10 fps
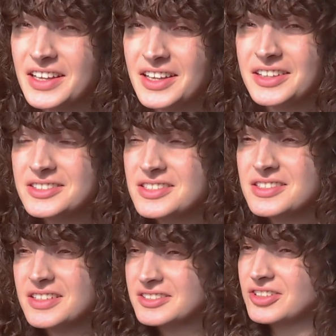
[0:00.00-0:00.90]

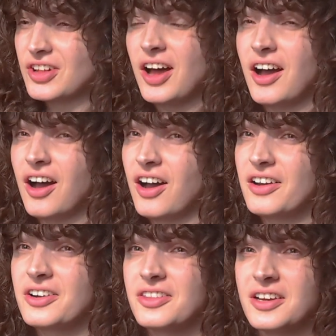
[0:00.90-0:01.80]
It's a lot
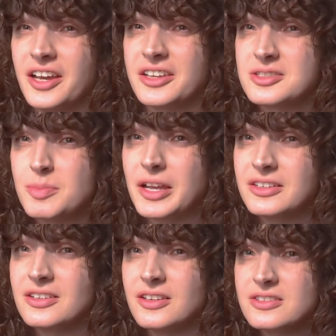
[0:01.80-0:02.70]
hotter than I
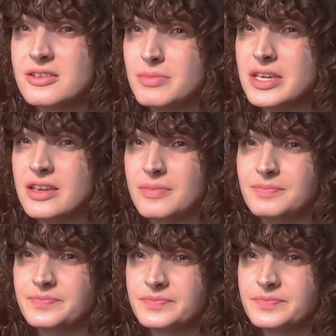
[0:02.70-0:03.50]
expected it to be.